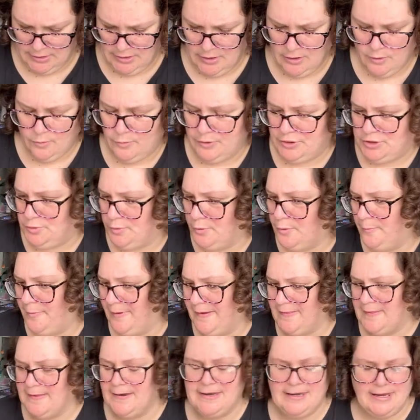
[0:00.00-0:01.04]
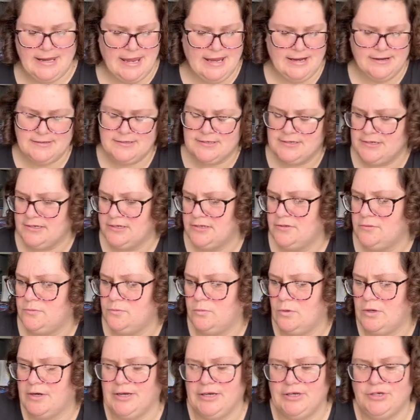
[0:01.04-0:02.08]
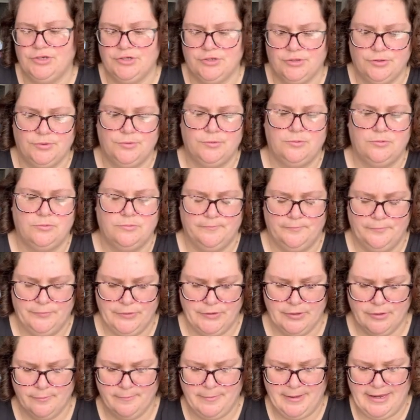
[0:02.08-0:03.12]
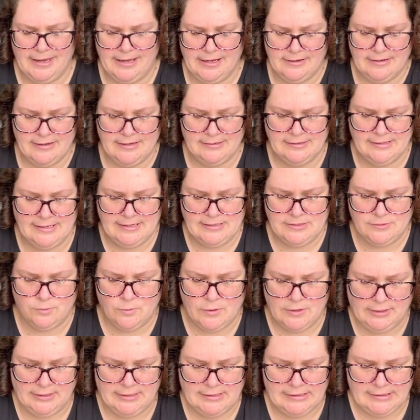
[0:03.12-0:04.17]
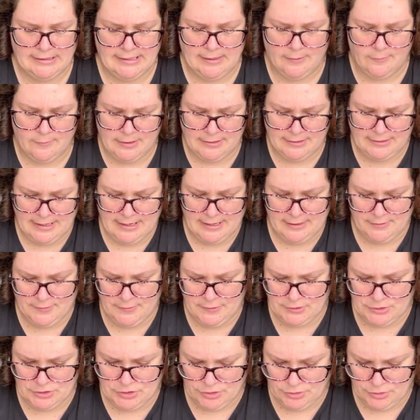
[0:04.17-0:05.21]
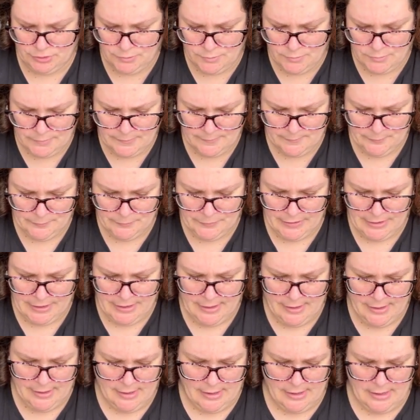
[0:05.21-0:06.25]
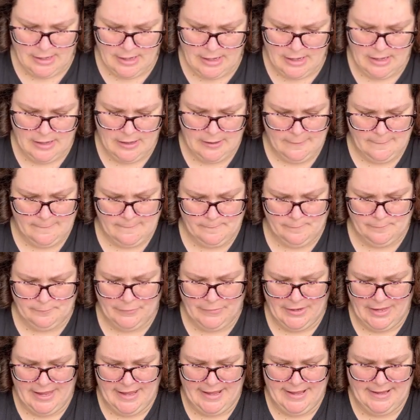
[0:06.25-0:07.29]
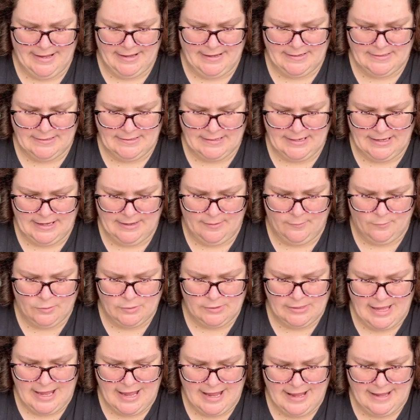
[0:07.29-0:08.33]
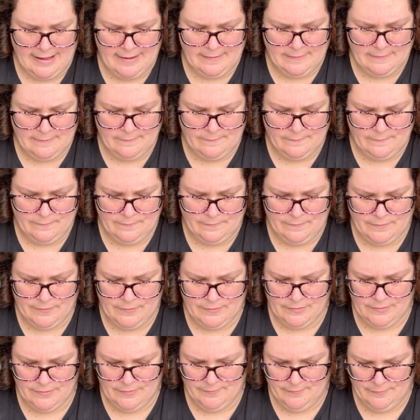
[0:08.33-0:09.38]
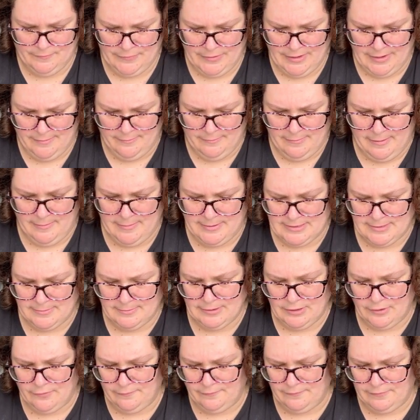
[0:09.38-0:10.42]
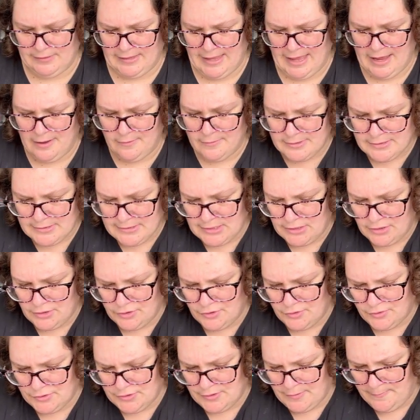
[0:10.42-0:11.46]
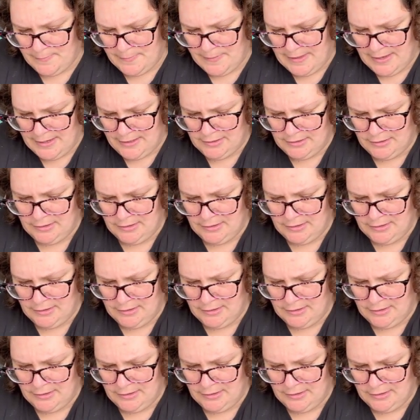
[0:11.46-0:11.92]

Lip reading: which will be the next one I do. There'll be at least one clear one out of the two. And it will have maybe some little flowers in it or something.